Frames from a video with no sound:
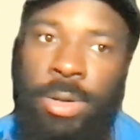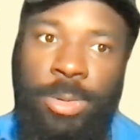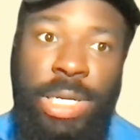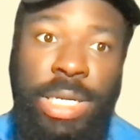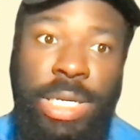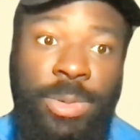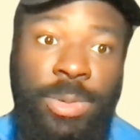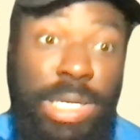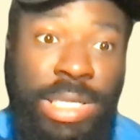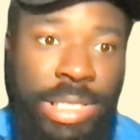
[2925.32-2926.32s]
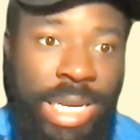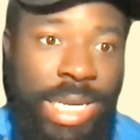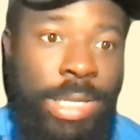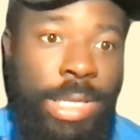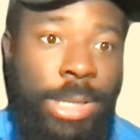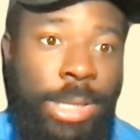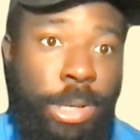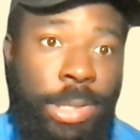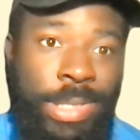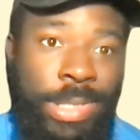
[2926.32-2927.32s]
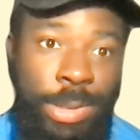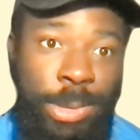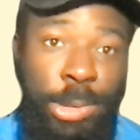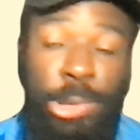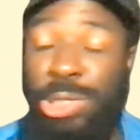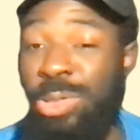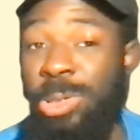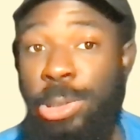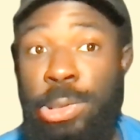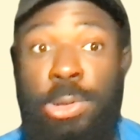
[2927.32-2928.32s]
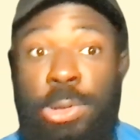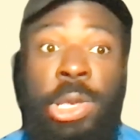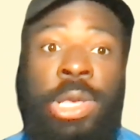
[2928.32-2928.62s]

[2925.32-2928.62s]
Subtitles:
we can check in on the Panthers in 2030.